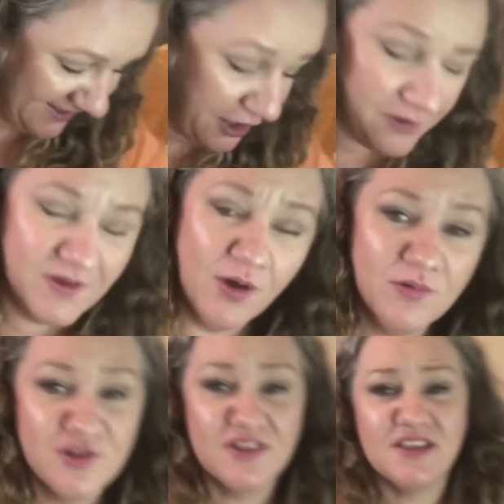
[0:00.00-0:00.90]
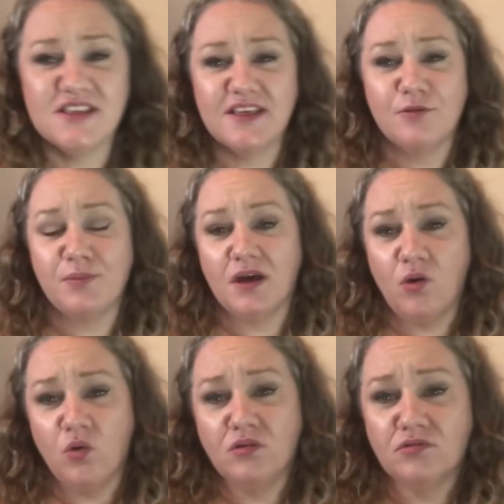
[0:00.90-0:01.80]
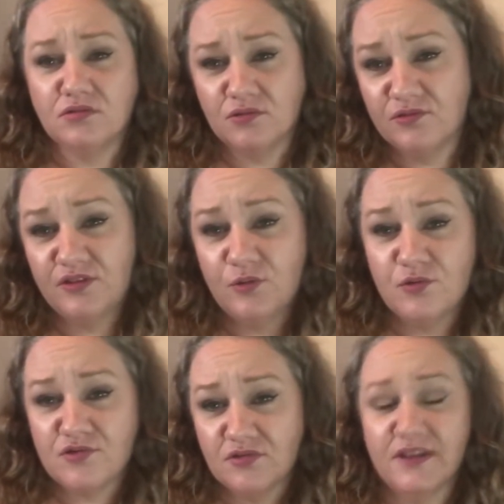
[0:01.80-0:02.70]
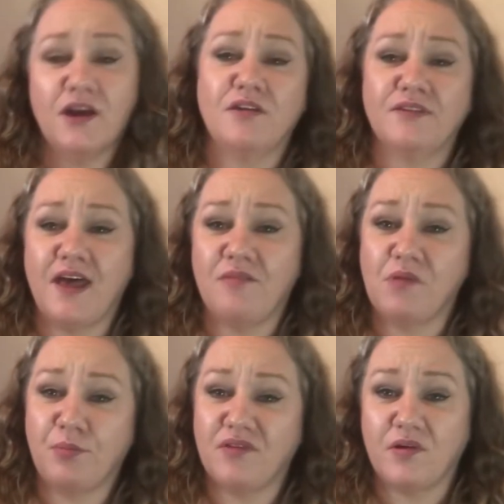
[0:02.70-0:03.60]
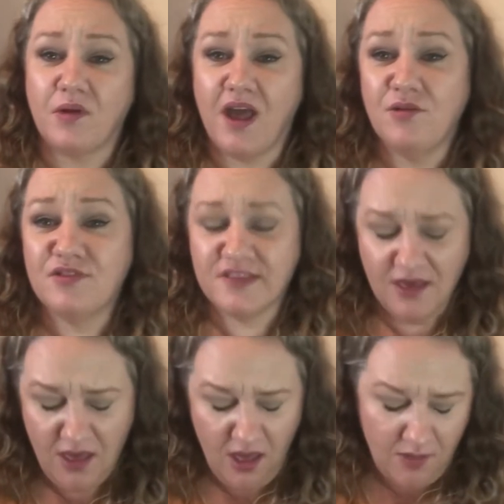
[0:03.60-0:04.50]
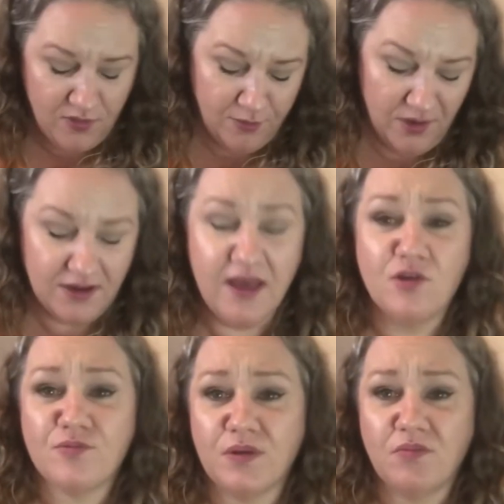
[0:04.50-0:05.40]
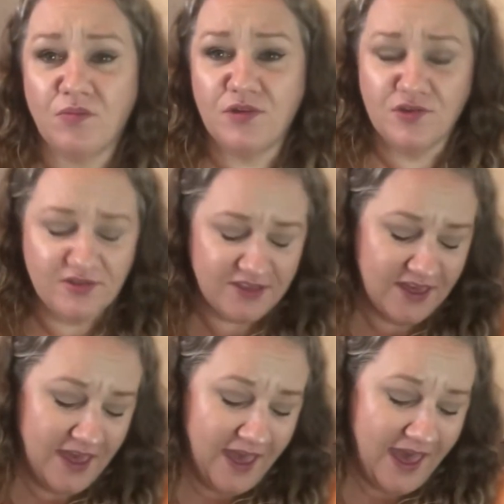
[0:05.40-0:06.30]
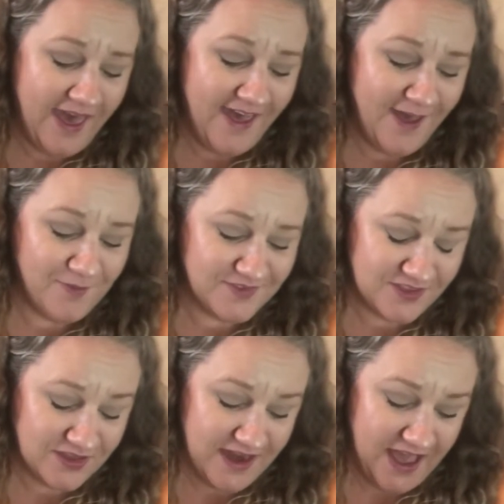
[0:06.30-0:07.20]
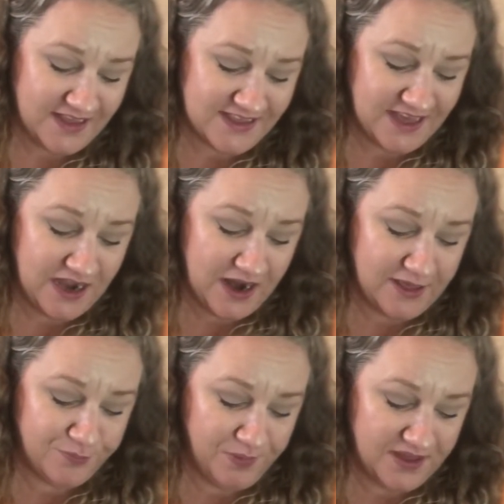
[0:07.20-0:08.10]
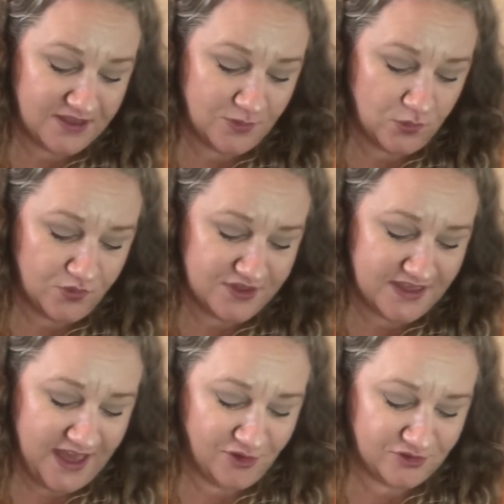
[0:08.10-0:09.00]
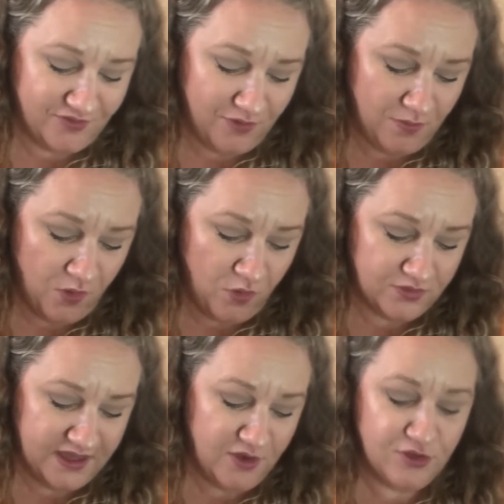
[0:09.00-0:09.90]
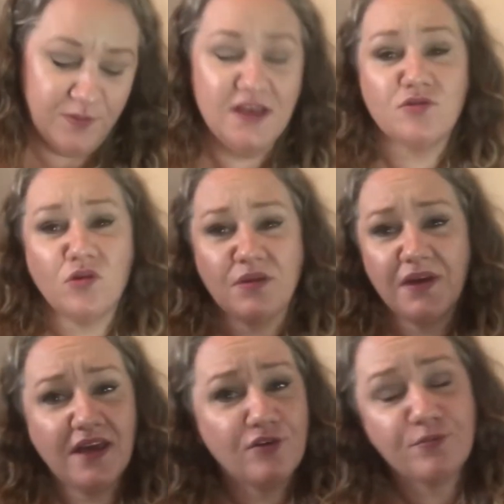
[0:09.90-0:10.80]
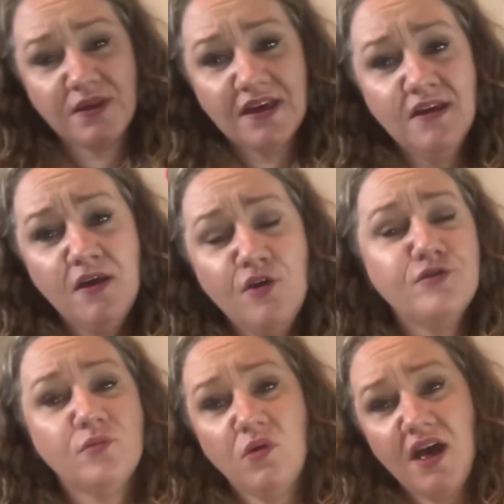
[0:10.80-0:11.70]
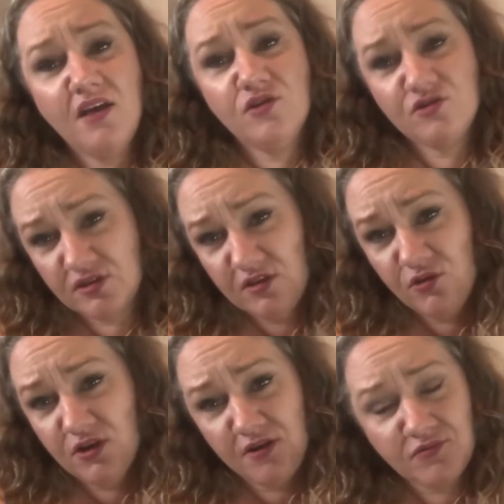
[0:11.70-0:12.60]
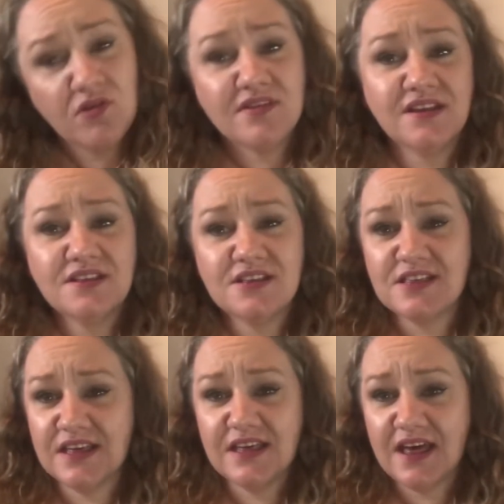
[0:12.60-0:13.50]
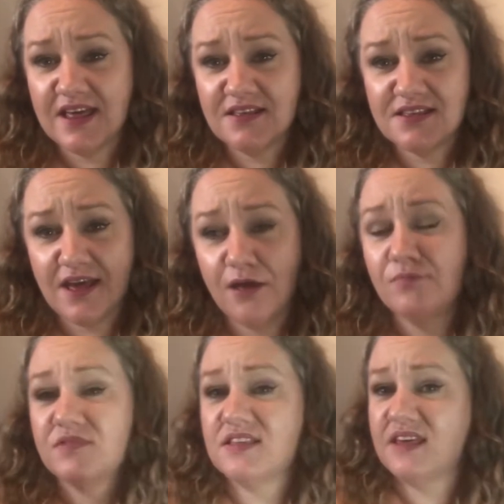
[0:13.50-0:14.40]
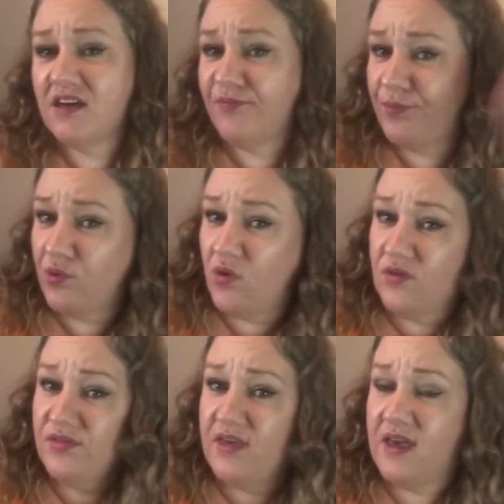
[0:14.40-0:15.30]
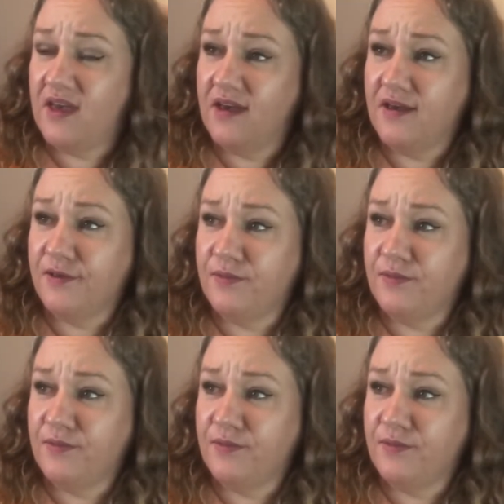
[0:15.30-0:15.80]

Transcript: We always used to say there'd be a hole over the ozone layer above our house, the amount of hairspray mum used. So the next here is Bristol's Extra Firm Hold Hairspray. Talking about hairspray, so what I usually do, and I've not done it today, is today I've put on the